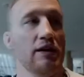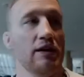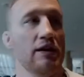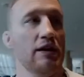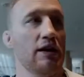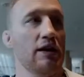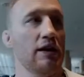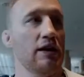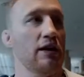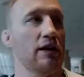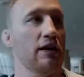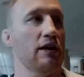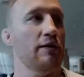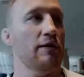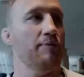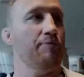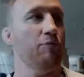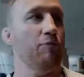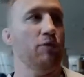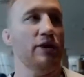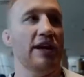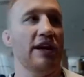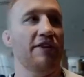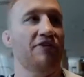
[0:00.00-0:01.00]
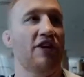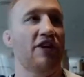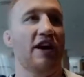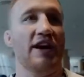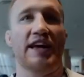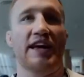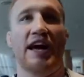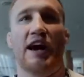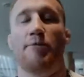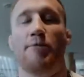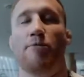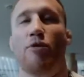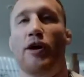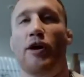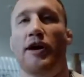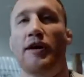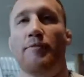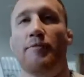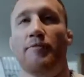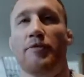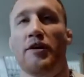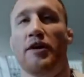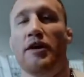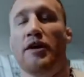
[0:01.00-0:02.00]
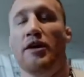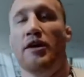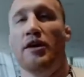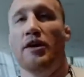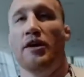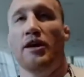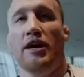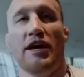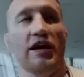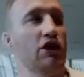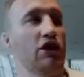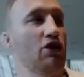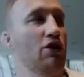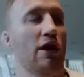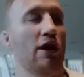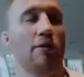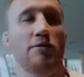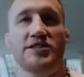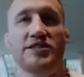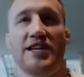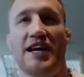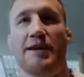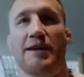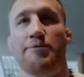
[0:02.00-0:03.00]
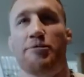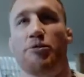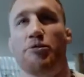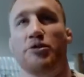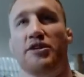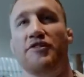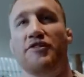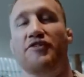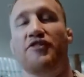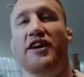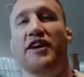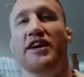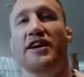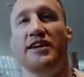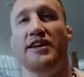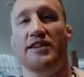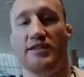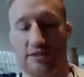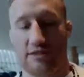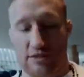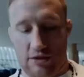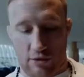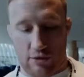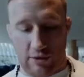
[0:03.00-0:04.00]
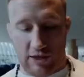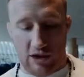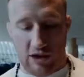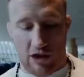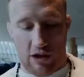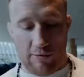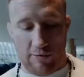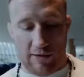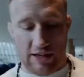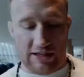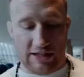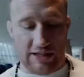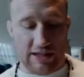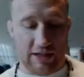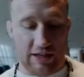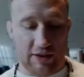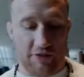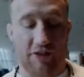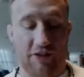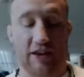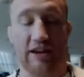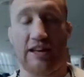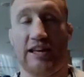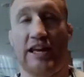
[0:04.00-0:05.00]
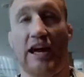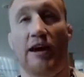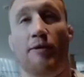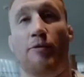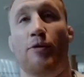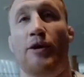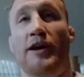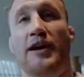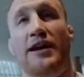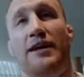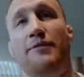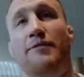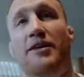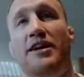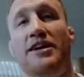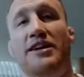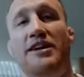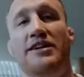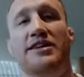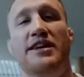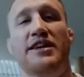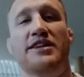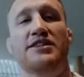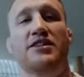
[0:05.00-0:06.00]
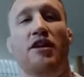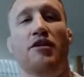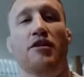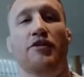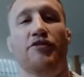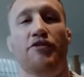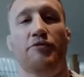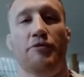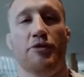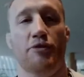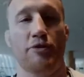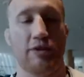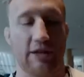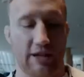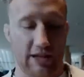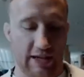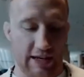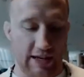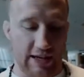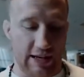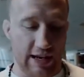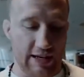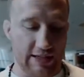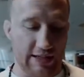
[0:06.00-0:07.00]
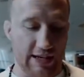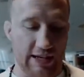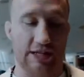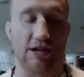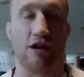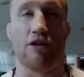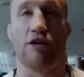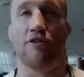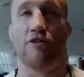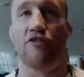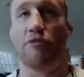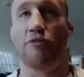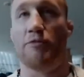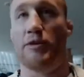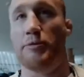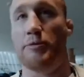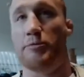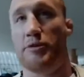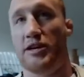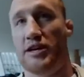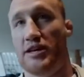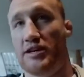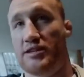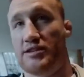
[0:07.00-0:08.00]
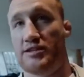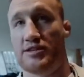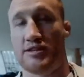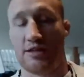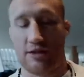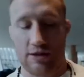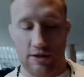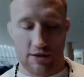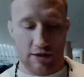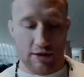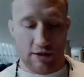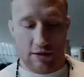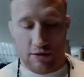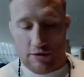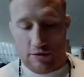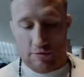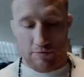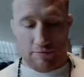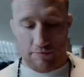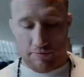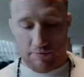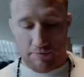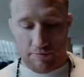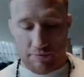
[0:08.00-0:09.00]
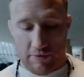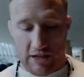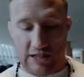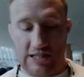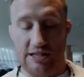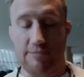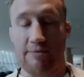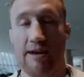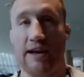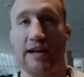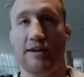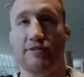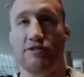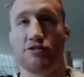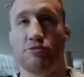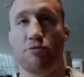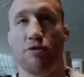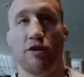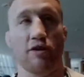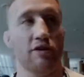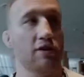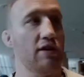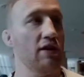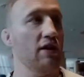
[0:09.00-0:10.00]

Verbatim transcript: Um, when I fought Cowboy, he knew I wasn't happy with the fight, and so he called me and said, "You're fighting Cowboy, and I'm not going to take a dollar from you." And he did not take a dollar from me because he's a man of his word.